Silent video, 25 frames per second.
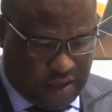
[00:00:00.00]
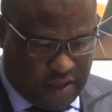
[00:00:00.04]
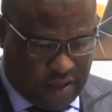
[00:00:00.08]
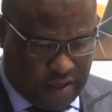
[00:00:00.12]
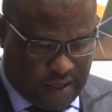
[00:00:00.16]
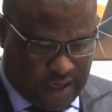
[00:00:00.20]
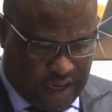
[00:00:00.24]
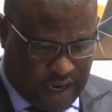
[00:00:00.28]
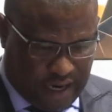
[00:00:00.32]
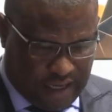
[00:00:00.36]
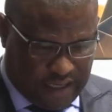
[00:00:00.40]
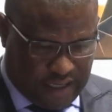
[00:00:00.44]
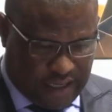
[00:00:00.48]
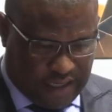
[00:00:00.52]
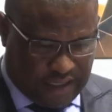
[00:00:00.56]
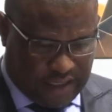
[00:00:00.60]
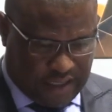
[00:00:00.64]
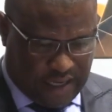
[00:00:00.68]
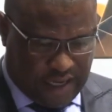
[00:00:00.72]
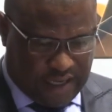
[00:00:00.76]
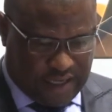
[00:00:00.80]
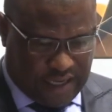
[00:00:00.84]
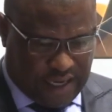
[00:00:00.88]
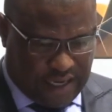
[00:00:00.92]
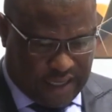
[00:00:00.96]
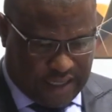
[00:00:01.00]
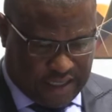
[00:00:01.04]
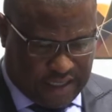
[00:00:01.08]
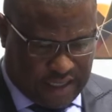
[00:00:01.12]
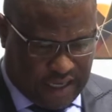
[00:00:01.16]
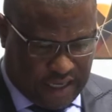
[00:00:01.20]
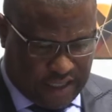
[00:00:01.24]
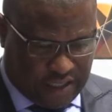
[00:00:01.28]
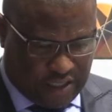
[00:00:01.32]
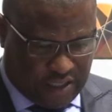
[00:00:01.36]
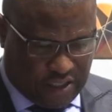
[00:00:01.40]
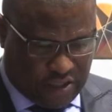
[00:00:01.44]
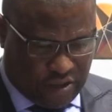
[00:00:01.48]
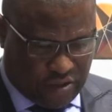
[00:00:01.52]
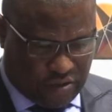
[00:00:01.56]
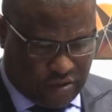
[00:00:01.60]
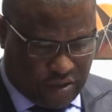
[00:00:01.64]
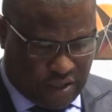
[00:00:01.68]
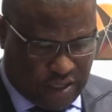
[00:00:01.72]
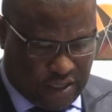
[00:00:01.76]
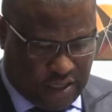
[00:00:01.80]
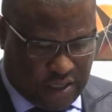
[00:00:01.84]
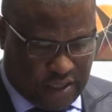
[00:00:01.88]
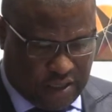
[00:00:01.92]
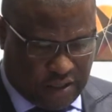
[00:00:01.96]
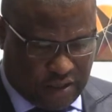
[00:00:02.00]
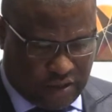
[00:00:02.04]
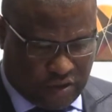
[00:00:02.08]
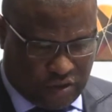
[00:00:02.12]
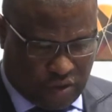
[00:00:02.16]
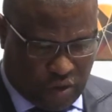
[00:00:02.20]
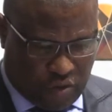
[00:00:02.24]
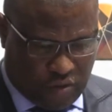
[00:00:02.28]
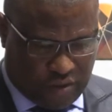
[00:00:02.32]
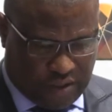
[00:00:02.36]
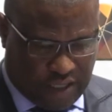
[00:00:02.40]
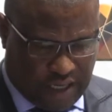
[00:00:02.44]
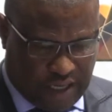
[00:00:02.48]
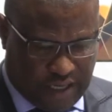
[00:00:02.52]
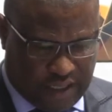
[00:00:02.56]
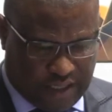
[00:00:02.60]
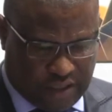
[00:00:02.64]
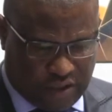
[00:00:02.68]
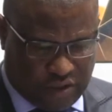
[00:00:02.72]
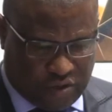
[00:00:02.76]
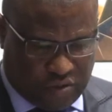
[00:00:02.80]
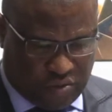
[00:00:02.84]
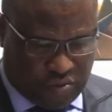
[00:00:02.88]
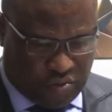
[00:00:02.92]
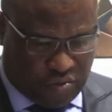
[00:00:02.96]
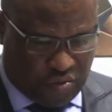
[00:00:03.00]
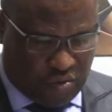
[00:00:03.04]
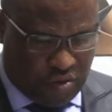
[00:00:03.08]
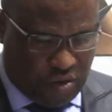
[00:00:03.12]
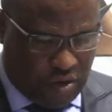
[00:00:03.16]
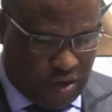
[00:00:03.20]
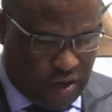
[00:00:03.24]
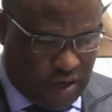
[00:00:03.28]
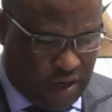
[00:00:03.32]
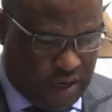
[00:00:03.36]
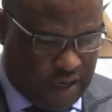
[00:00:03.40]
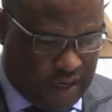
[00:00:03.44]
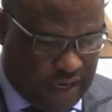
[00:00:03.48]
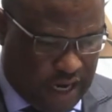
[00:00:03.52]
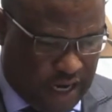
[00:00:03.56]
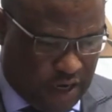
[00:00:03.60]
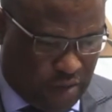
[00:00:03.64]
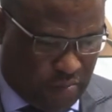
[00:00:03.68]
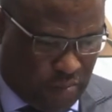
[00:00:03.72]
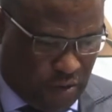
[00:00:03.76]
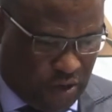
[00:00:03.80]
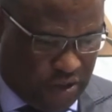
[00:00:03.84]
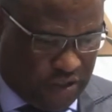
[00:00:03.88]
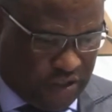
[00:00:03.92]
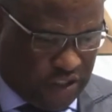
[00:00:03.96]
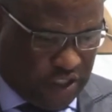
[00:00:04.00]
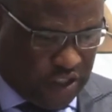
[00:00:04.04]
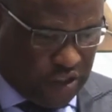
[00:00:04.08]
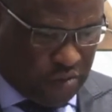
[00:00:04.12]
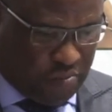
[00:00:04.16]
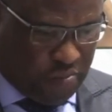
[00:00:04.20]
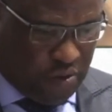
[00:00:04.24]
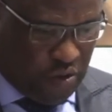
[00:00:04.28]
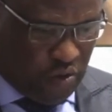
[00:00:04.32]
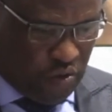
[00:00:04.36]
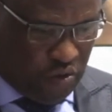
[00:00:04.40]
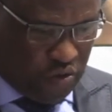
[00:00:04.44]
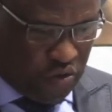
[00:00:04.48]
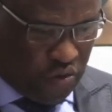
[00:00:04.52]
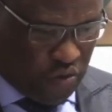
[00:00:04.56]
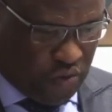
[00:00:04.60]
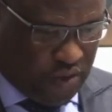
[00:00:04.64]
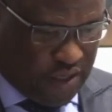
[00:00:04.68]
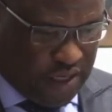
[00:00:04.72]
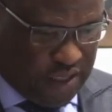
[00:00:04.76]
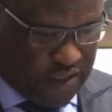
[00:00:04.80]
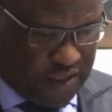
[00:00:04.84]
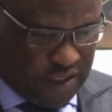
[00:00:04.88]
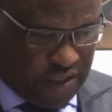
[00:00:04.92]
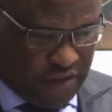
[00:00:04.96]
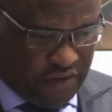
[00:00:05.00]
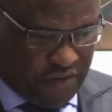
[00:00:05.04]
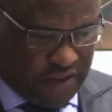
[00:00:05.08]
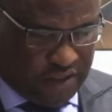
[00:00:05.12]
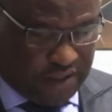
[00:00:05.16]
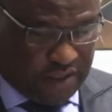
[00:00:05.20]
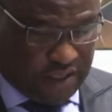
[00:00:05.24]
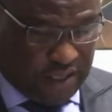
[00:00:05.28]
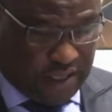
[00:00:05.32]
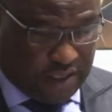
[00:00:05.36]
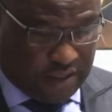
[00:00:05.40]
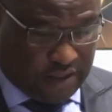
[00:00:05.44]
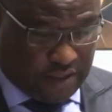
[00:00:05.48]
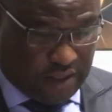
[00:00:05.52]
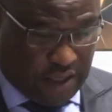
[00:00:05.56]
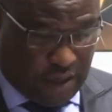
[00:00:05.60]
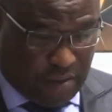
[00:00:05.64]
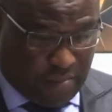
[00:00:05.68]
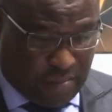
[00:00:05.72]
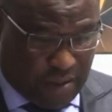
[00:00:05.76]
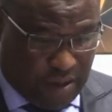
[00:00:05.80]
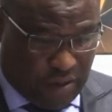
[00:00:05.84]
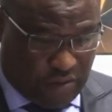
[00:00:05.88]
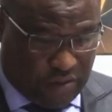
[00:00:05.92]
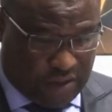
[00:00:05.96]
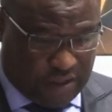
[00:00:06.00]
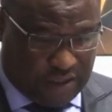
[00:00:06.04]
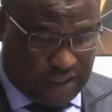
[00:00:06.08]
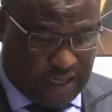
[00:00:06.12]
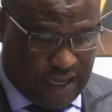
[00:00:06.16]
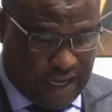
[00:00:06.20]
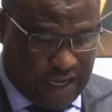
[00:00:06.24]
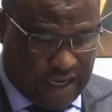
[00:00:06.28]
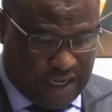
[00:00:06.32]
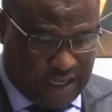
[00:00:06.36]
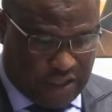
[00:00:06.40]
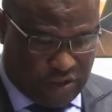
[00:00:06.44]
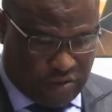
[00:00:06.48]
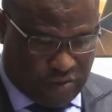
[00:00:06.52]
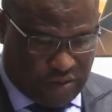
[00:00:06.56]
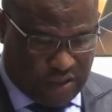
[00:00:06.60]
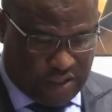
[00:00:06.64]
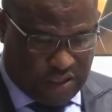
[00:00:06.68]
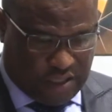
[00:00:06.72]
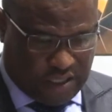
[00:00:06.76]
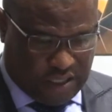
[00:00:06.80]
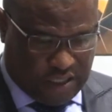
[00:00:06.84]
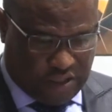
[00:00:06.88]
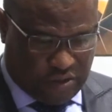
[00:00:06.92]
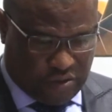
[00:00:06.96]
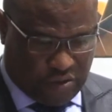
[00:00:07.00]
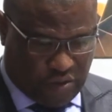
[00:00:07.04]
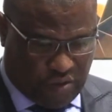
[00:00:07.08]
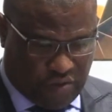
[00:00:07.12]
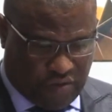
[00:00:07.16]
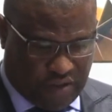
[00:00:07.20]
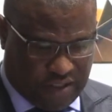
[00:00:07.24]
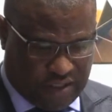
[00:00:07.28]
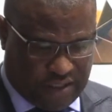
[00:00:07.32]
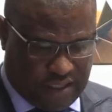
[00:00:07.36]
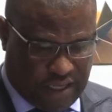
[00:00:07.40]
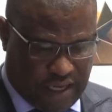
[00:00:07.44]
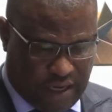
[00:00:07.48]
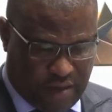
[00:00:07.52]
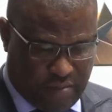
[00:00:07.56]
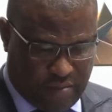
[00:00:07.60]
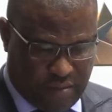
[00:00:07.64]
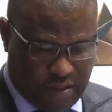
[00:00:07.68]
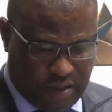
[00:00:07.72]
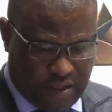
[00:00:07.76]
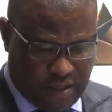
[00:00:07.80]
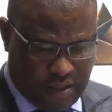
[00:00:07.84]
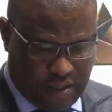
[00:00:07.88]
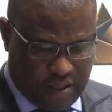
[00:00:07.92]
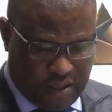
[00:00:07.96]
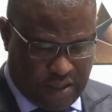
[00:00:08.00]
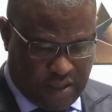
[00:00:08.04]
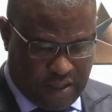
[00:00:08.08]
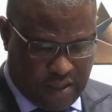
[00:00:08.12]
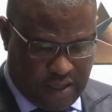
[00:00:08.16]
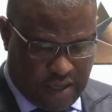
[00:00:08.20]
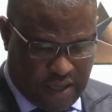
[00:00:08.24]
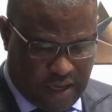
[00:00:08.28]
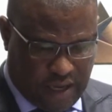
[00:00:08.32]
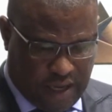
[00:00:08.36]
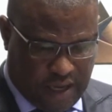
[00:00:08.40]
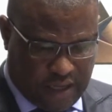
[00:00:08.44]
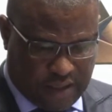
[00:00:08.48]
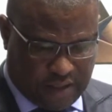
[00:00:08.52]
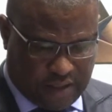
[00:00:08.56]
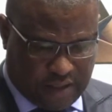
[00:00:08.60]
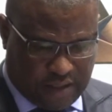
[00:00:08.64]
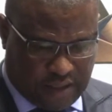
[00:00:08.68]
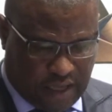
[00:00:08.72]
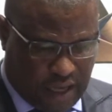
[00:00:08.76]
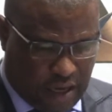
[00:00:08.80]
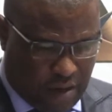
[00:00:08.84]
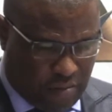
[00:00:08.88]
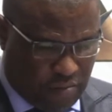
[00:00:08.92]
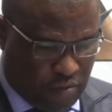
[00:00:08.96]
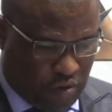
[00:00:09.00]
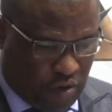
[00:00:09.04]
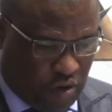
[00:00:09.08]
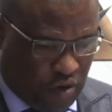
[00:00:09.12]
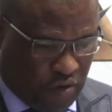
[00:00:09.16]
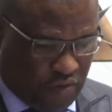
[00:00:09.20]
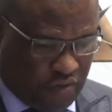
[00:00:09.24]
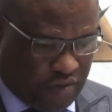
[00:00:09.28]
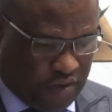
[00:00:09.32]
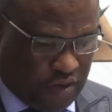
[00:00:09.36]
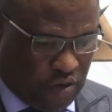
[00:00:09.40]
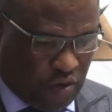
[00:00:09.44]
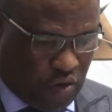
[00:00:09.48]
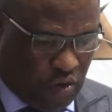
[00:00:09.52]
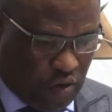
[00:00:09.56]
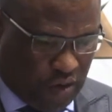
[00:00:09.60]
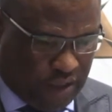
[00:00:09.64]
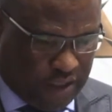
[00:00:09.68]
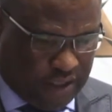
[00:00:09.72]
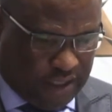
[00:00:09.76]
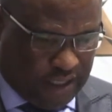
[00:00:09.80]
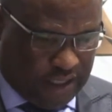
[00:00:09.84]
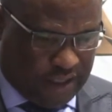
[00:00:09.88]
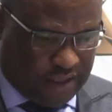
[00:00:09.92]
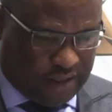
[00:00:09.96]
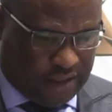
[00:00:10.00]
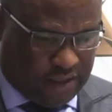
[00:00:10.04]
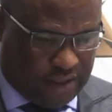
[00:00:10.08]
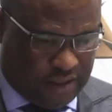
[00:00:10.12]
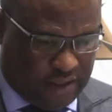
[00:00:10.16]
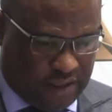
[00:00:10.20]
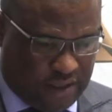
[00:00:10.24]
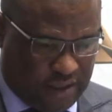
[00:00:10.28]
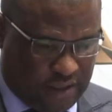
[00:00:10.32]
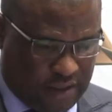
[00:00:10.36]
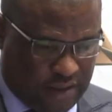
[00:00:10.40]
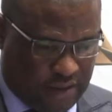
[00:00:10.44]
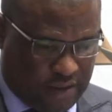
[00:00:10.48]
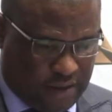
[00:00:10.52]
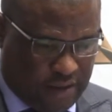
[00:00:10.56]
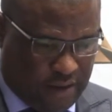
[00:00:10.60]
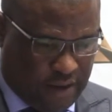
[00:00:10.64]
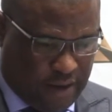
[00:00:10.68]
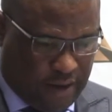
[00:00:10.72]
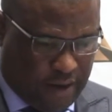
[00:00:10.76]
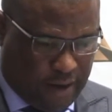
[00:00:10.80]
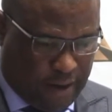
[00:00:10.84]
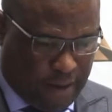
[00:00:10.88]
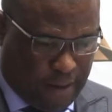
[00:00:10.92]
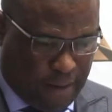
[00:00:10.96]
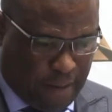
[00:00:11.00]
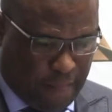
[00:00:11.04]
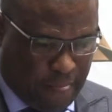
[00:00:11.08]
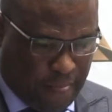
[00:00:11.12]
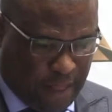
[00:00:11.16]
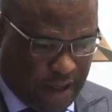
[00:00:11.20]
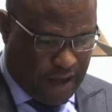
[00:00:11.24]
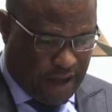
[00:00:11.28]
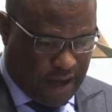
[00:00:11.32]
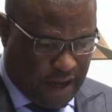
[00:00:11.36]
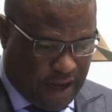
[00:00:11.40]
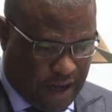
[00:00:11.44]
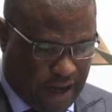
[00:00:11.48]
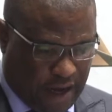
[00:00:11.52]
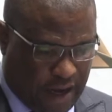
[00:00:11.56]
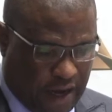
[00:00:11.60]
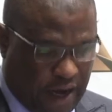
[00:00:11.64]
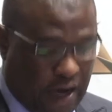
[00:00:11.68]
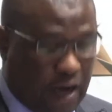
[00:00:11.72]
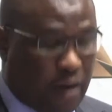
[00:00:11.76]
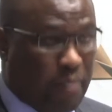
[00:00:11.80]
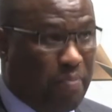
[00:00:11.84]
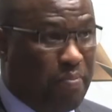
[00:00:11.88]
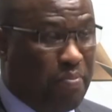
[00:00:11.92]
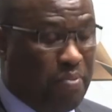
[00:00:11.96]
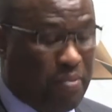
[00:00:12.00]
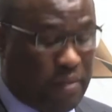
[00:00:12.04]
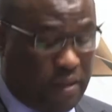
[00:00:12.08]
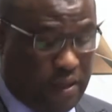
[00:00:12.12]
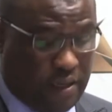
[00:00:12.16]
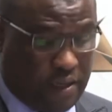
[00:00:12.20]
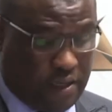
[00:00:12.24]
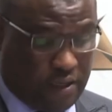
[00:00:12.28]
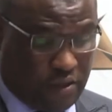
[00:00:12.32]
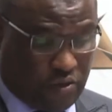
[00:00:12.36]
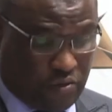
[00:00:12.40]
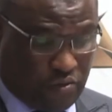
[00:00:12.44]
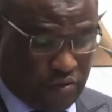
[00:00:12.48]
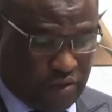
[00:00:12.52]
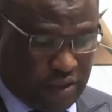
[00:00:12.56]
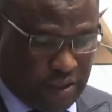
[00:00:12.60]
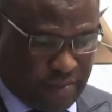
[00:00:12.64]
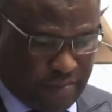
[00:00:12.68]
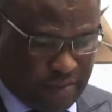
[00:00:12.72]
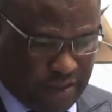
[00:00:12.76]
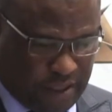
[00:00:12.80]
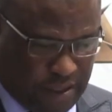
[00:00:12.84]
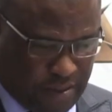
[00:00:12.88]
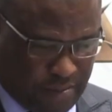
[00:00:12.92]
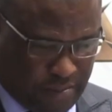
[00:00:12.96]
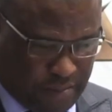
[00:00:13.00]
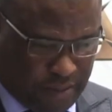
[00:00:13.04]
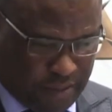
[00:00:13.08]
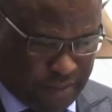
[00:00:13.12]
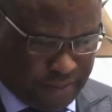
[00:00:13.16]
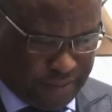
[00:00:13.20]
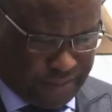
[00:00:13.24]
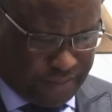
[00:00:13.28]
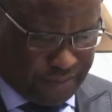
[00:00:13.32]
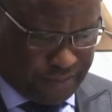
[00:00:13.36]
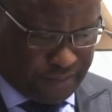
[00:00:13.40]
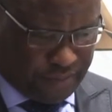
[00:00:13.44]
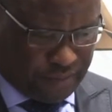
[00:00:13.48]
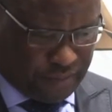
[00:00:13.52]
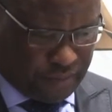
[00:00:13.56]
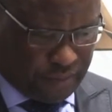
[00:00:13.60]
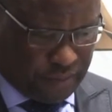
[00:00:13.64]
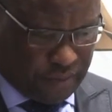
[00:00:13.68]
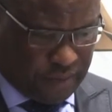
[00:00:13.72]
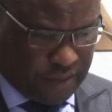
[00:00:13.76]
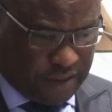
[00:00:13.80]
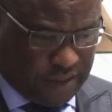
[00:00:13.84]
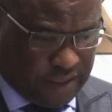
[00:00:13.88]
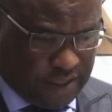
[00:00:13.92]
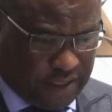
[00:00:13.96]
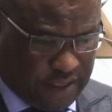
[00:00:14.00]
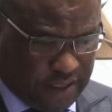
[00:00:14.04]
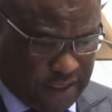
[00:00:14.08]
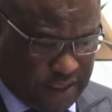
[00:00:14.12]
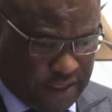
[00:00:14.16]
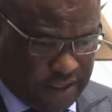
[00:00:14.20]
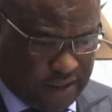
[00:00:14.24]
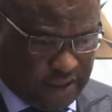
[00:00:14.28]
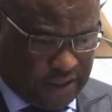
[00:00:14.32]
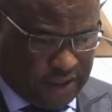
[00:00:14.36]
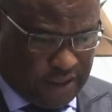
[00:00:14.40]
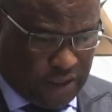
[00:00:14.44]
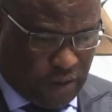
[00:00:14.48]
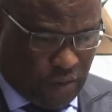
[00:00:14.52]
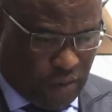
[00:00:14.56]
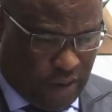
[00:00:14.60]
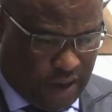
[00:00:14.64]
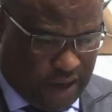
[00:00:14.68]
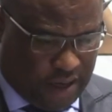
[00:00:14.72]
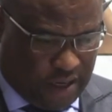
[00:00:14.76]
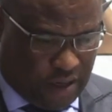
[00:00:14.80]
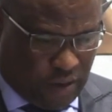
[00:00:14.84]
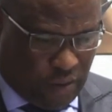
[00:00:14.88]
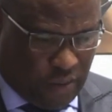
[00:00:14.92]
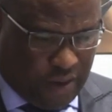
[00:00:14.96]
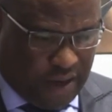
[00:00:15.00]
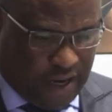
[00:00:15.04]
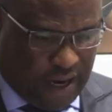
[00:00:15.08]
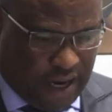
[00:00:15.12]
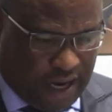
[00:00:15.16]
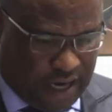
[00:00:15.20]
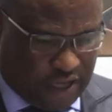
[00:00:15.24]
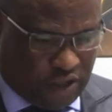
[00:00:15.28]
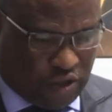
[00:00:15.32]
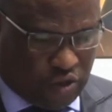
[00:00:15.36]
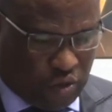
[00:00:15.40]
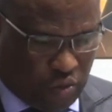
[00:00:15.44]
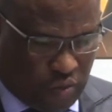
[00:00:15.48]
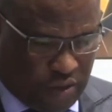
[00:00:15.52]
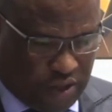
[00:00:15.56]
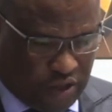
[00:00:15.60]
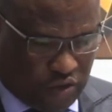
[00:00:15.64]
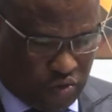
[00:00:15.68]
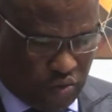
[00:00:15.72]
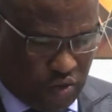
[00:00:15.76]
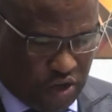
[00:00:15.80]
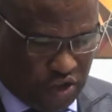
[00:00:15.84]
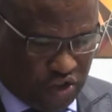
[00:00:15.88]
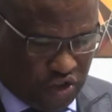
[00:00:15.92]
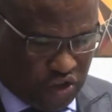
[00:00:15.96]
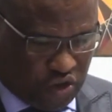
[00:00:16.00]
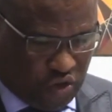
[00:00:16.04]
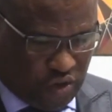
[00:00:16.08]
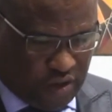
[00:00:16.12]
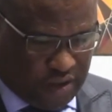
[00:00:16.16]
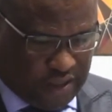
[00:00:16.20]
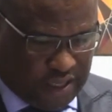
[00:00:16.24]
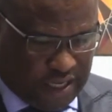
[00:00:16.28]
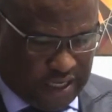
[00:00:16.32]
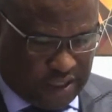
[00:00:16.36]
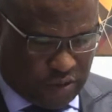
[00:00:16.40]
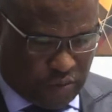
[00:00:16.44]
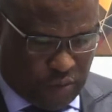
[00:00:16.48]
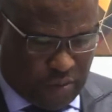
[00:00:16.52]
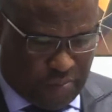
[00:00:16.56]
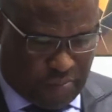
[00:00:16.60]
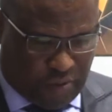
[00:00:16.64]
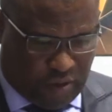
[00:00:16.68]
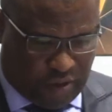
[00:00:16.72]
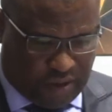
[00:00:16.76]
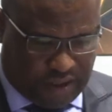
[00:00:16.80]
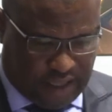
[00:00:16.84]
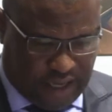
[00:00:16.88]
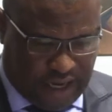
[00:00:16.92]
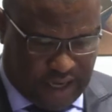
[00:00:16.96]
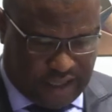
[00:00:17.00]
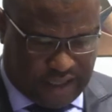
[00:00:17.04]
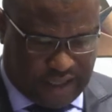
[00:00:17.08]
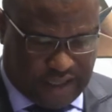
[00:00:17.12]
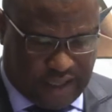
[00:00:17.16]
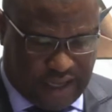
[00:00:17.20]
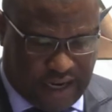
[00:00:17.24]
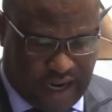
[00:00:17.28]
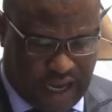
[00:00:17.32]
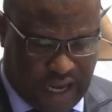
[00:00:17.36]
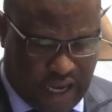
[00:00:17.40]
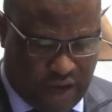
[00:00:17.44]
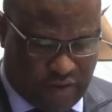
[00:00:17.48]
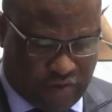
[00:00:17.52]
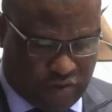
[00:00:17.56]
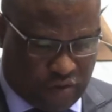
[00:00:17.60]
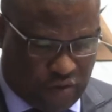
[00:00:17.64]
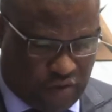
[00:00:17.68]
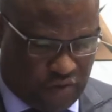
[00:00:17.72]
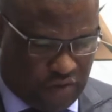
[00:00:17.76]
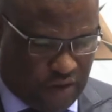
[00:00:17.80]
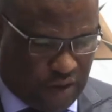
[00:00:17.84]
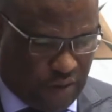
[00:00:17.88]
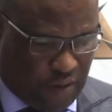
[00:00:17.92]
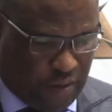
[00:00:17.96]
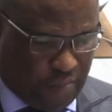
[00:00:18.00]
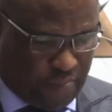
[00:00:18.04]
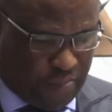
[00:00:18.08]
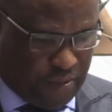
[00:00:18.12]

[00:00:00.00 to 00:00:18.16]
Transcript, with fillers: granted rental reduction uh, totaling to 9.6 million to its investors. The amount is likely to increase over time as some of the holidays uh, are up uh, to September. This is the work we are doing to ensure that we protect the lives of our